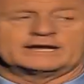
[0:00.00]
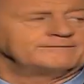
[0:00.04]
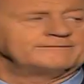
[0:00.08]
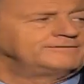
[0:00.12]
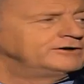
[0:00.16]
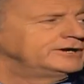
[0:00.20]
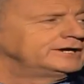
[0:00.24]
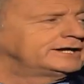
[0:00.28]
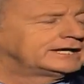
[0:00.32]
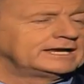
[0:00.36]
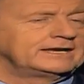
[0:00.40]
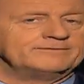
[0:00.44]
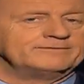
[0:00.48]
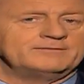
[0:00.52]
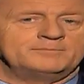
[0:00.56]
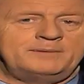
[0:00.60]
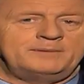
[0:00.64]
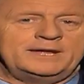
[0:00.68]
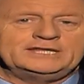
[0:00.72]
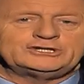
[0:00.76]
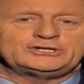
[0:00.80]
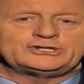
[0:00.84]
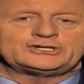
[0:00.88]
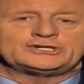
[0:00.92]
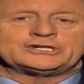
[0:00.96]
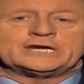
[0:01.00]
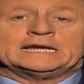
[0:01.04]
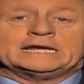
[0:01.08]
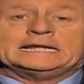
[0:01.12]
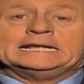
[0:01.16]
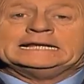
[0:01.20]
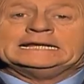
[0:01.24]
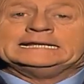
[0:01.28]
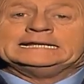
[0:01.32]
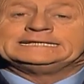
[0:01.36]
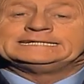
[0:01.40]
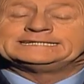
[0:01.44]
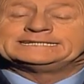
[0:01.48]
like a very clever bunch.
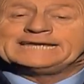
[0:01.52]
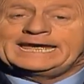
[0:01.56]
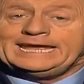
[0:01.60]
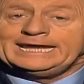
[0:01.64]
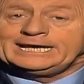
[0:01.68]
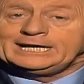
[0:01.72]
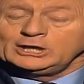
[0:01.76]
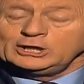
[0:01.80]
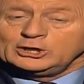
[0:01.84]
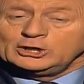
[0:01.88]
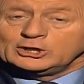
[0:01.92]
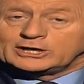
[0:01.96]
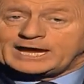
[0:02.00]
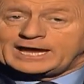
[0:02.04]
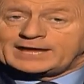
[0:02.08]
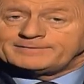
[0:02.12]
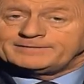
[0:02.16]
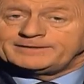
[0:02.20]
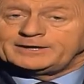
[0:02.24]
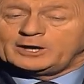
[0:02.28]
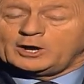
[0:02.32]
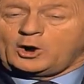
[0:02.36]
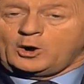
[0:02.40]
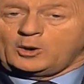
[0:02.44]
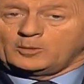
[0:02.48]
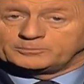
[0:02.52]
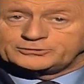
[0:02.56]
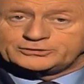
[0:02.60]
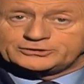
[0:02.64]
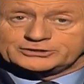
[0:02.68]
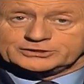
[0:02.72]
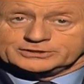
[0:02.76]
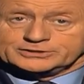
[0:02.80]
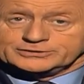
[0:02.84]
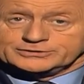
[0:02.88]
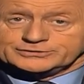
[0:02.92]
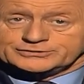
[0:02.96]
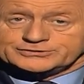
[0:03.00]
Take a look at the
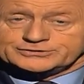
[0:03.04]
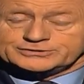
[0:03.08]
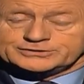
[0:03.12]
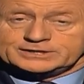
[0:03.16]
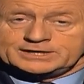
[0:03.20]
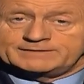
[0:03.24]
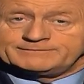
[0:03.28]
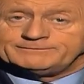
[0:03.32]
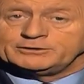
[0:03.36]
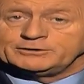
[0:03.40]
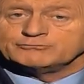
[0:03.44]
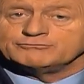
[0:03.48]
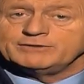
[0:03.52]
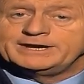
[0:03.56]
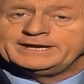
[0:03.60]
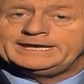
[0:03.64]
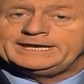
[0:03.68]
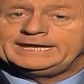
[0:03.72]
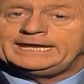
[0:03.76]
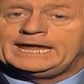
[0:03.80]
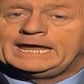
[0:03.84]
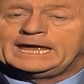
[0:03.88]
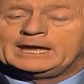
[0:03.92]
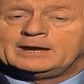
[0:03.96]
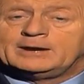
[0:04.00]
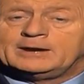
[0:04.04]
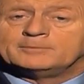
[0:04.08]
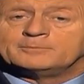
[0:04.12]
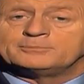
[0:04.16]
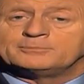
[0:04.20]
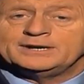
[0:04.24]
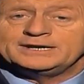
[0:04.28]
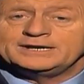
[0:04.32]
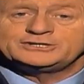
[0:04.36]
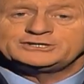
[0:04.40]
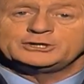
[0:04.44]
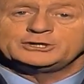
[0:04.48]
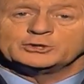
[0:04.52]
options. If you're ready,
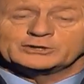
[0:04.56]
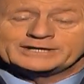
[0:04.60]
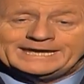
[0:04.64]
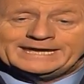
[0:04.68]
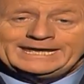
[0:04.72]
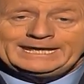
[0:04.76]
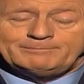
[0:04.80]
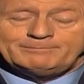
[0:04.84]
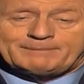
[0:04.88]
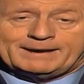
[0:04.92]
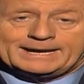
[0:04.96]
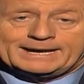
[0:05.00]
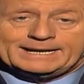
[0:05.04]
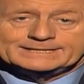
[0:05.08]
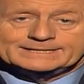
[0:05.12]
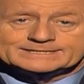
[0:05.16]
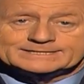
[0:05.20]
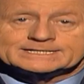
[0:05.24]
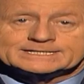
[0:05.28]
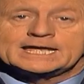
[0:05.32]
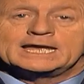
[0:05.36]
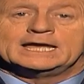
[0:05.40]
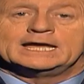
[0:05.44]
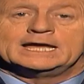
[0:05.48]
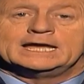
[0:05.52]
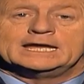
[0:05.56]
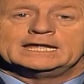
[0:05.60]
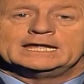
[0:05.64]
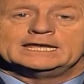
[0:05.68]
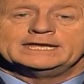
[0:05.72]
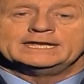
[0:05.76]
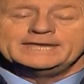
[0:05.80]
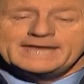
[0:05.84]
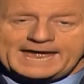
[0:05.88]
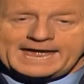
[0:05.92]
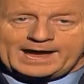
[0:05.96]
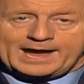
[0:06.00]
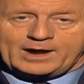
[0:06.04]
press your keypads
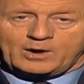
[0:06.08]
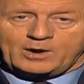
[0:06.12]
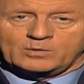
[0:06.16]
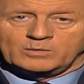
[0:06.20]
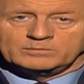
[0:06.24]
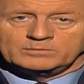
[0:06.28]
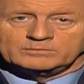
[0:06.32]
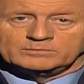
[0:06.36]
now.